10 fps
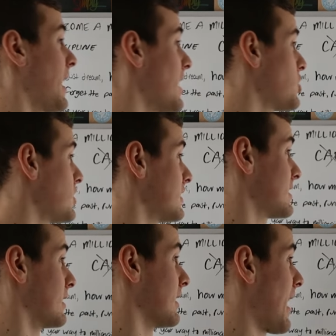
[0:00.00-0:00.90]

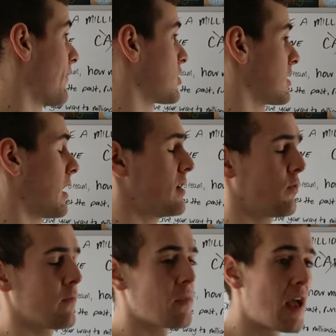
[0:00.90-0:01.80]
vacations, the lavish
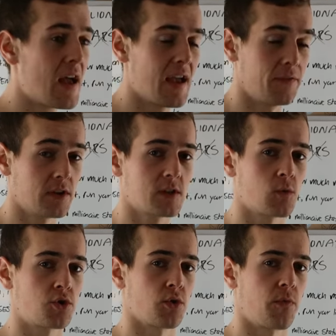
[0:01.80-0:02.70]
life, if this
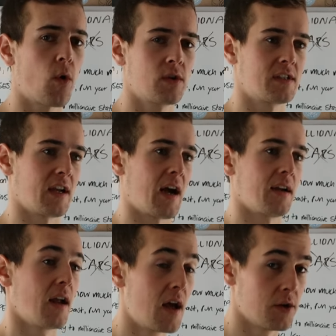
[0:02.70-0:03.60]
is what you're focusing
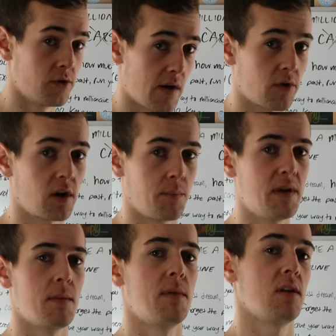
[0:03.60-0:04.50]
on, you're never going to
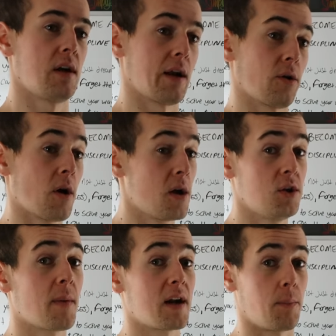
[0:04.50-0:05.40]
be a millionaire.
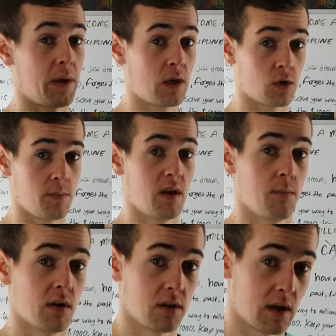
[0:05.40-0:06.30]
You might appear to
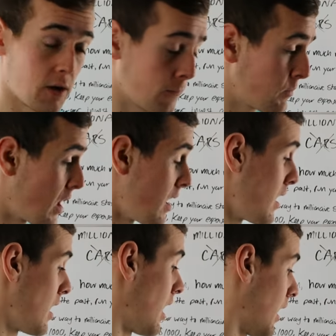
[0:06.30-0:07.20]
be a billionaire.
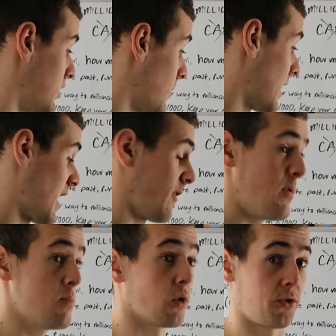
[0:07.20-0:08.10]
Uh, you might
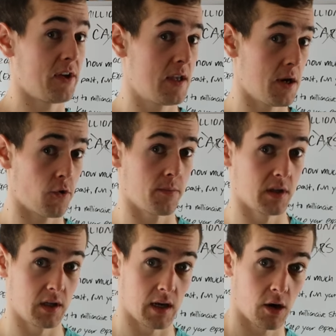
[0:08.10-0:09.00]
have people thinking you're a
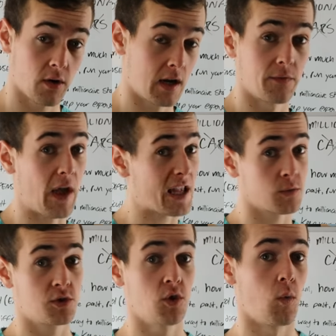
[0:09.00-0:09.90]
millionaire, and if
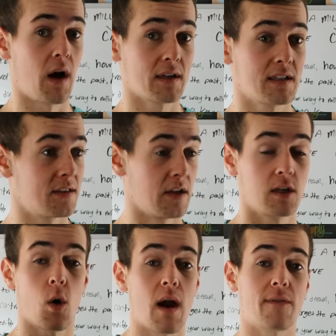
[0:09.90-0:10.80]
that's what you want,
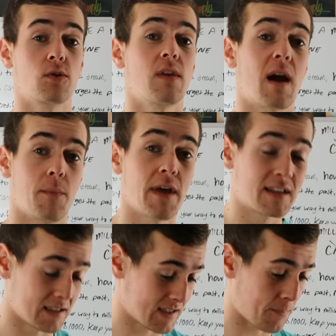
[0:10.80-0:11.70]
then go after that. But
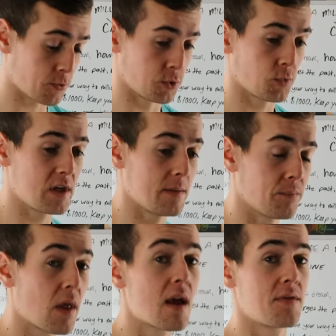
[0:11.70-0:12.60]
that's a separate
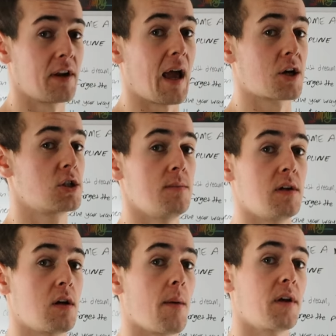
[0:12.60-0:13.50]
dream than actually
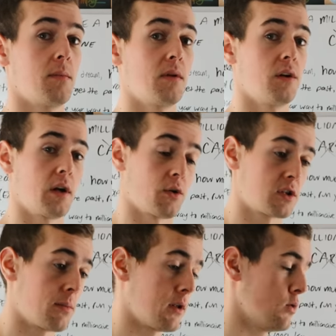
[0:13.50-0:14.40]
becoming a millionaire,
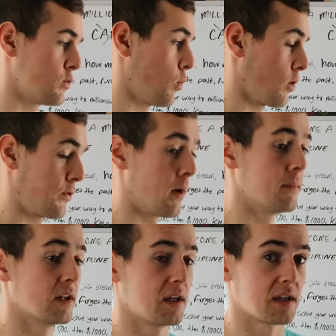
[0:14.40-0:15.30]
somebody who's worth a
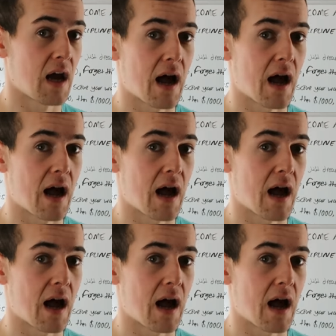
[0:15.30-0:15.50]
million